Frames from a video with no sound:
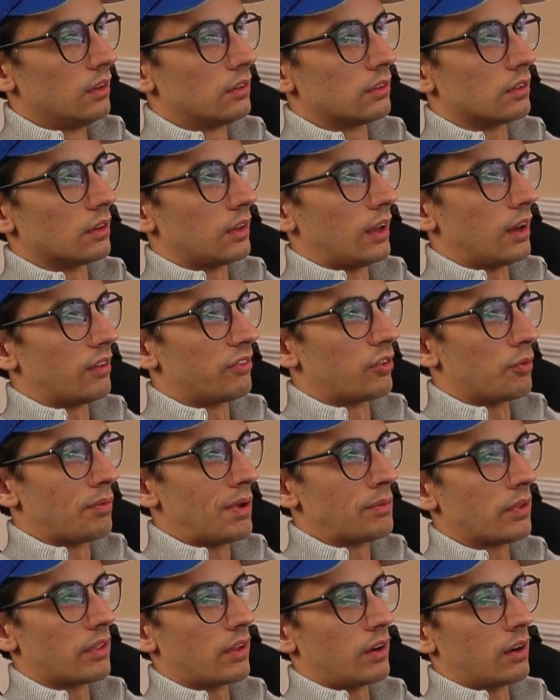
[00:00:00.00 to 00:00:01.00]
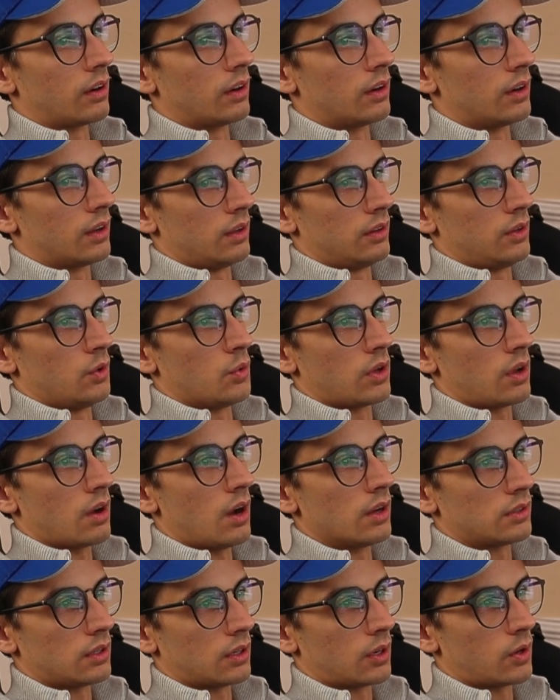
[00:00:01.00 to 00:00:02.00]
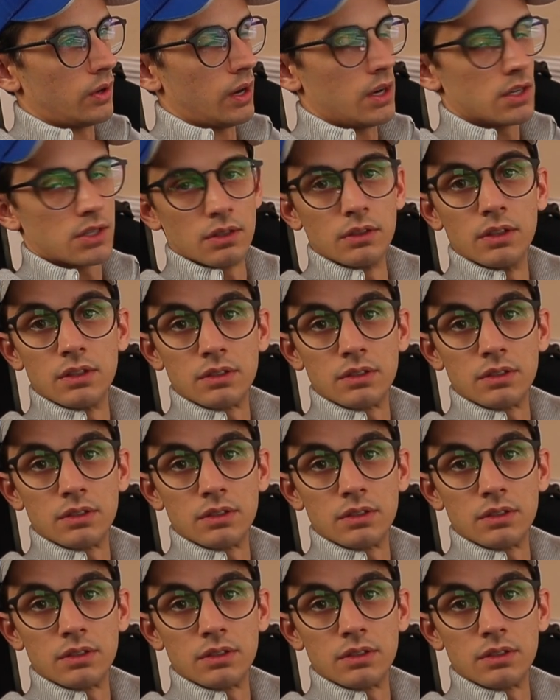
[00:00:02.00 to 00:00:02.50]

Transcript: So yeah, for people that are doing content creation,